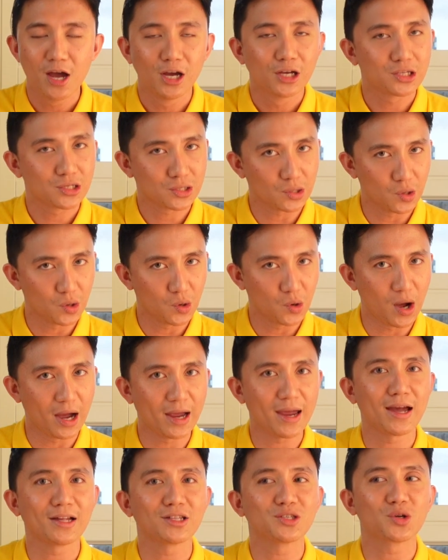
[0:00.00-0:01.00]
So I
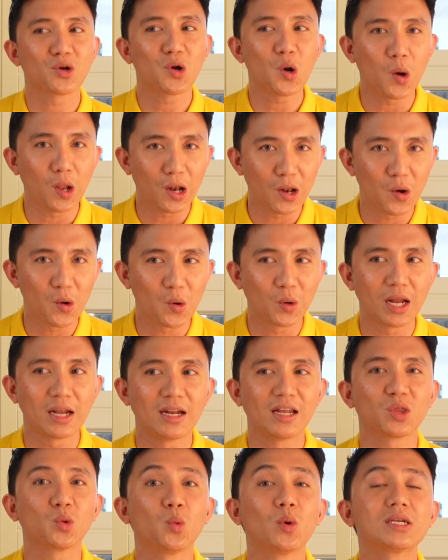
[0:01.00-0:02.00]
had to go alone, and
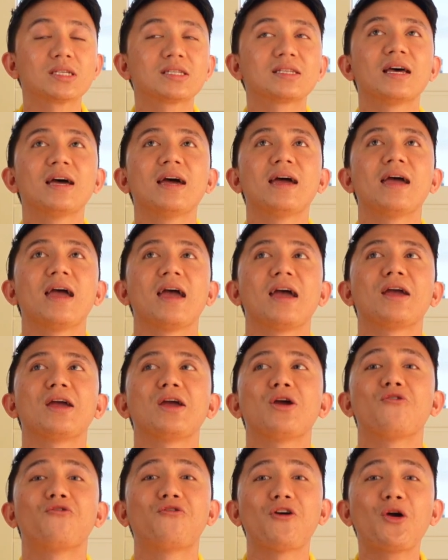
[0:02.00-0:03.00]
it was
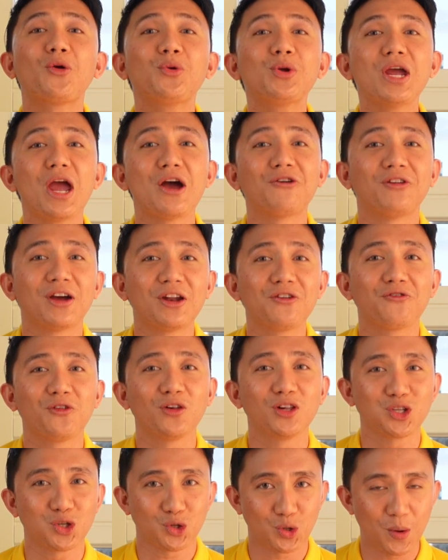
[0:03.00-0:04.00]
a very
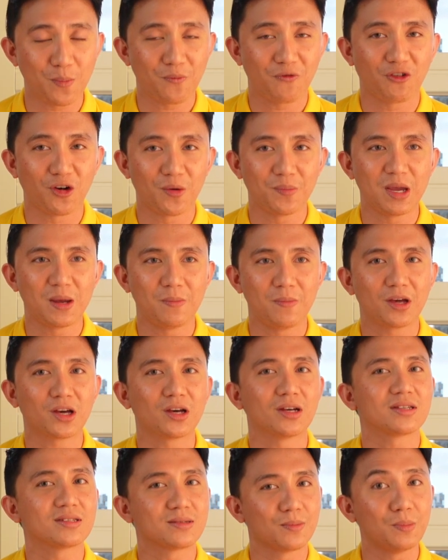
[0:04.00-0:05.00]
eventful trip for me
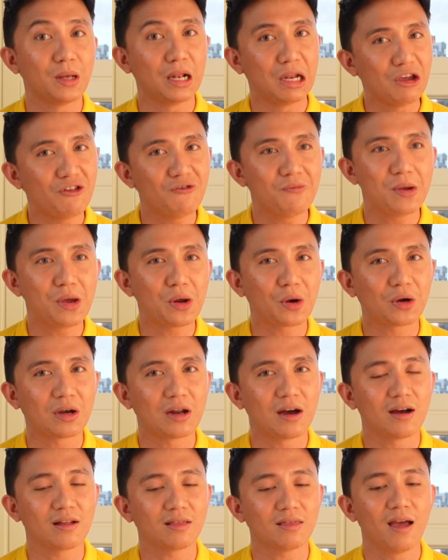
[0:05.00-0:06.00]
because believe me or
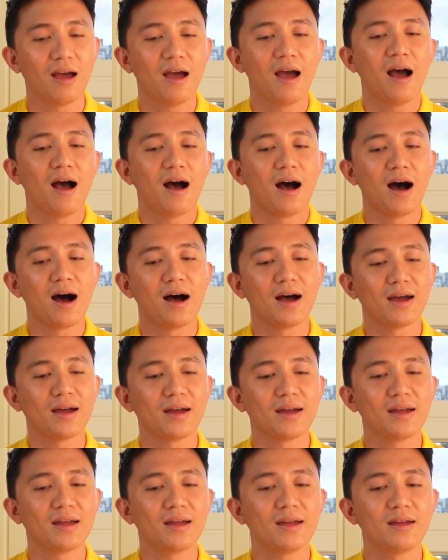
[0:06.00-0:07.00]
not,
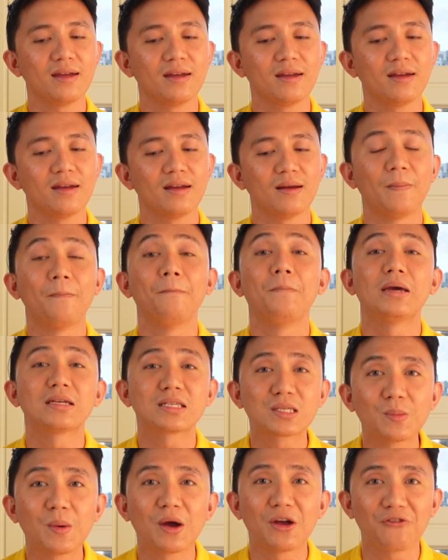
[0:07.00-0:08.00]
I
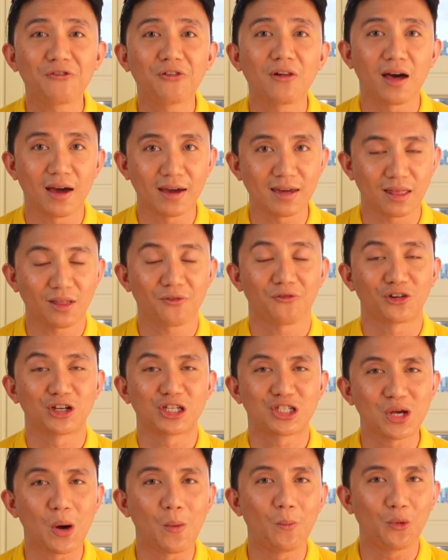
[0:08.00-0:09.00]
missed my flight for
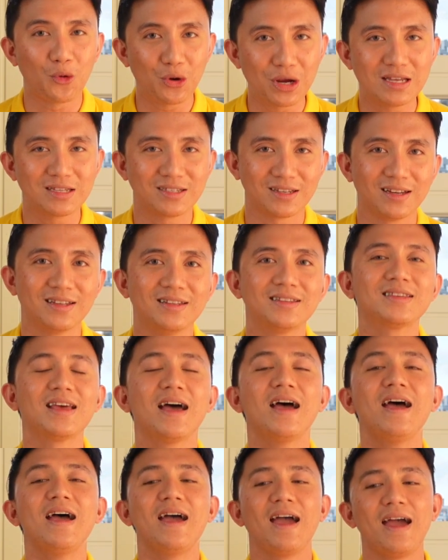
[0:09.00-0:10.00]
some reasons.
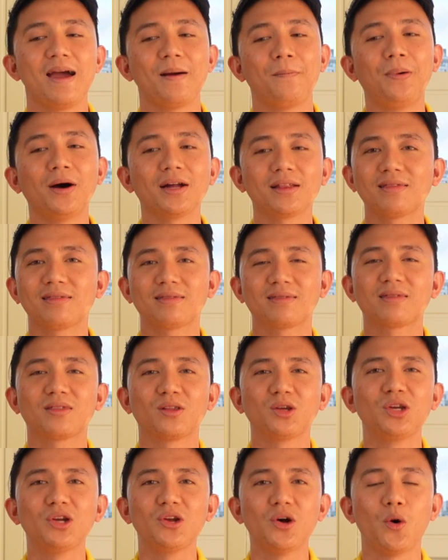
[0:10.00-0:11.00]
But
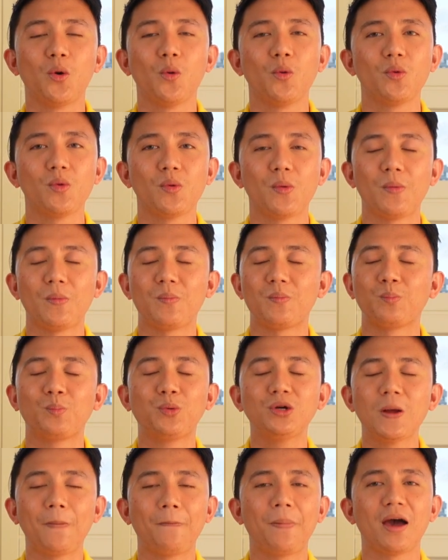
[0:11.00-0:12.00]
you know,
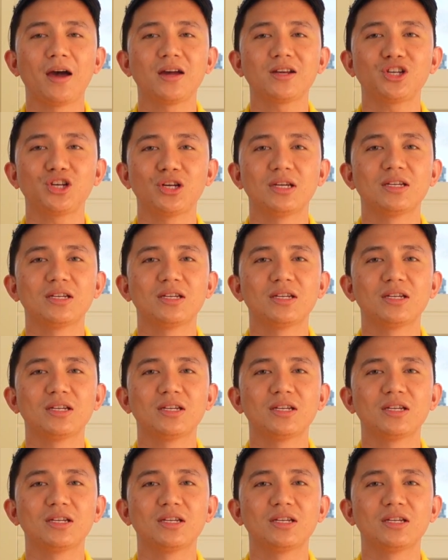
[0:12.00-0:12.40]
Budapest